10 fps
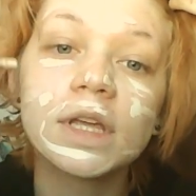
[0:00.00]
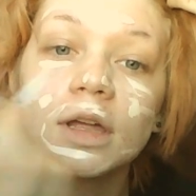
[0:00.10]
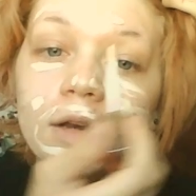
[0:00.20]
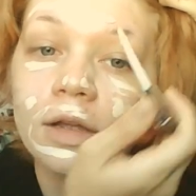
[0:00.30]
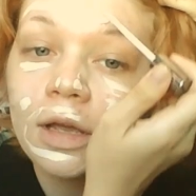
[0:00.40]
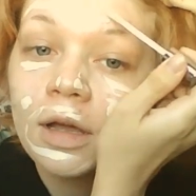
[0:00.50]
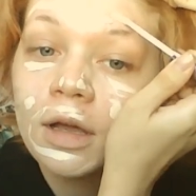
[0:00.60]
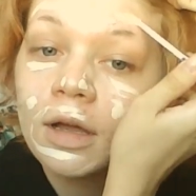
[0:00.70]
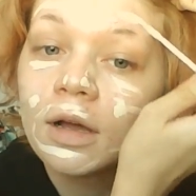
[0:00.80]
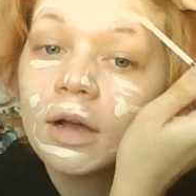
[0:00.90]
weird.
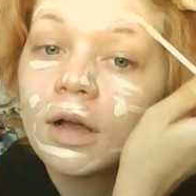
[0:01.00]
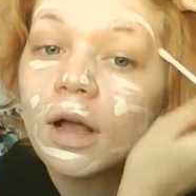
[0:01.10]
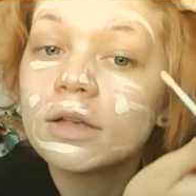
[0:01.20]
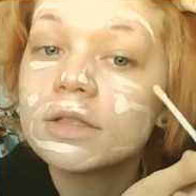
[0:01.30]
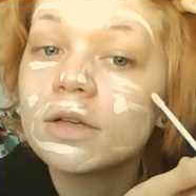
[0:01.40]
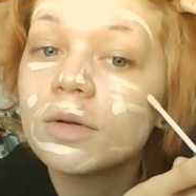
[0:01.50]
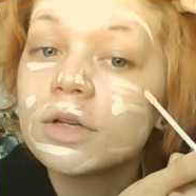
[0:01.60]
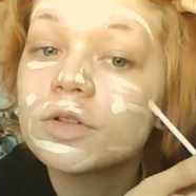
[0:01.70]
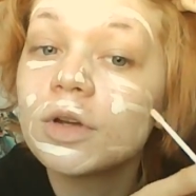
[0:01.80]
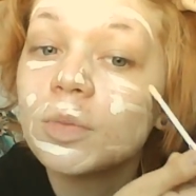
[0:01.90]
Also,
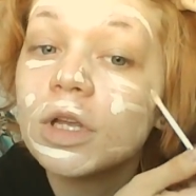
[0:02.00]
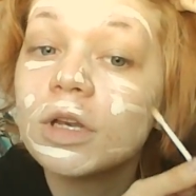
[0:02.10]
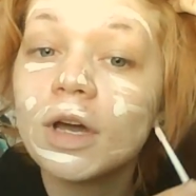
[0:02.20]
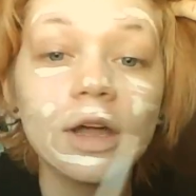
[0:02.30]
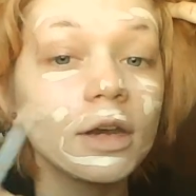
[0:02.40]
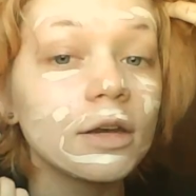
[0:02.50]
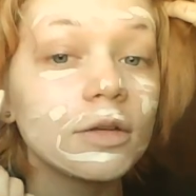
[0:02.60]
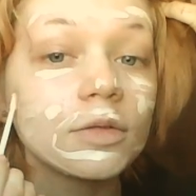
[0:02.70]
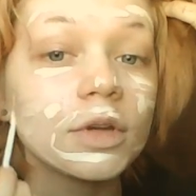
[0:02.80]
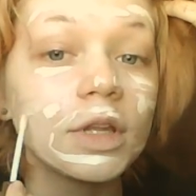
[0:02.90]
enjoying not
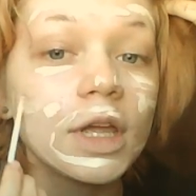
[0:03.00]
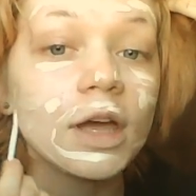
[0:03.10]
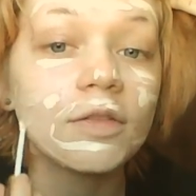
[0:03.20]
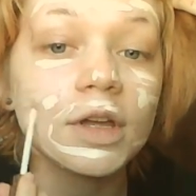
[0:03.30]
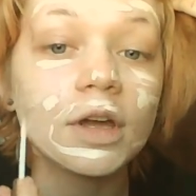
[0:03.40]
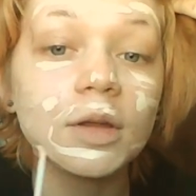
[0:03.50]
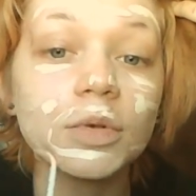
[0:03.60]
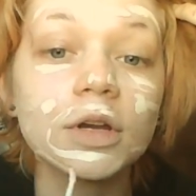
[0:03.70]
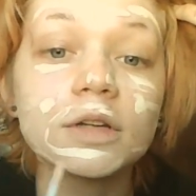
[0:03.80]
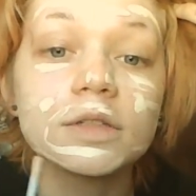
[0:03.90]
really having
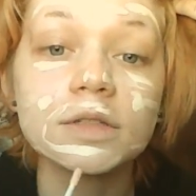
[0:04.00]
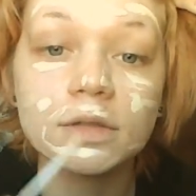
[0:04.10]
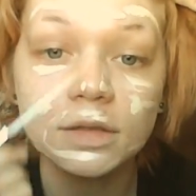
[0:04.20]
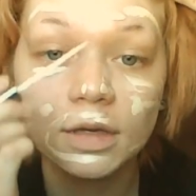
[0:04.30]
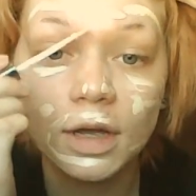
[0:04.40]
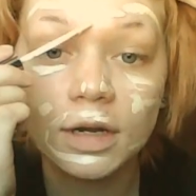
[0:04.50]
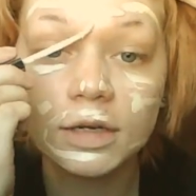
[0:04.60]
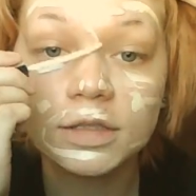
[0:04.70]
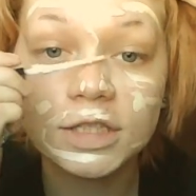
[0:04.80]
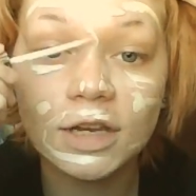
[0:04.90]
eyebrows. I
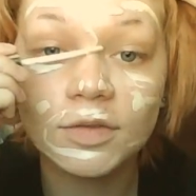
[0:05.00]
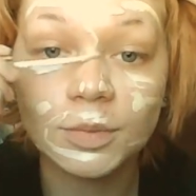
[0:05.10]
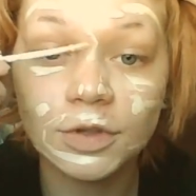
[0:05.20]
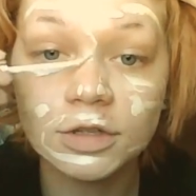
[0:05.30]
didn't shave them,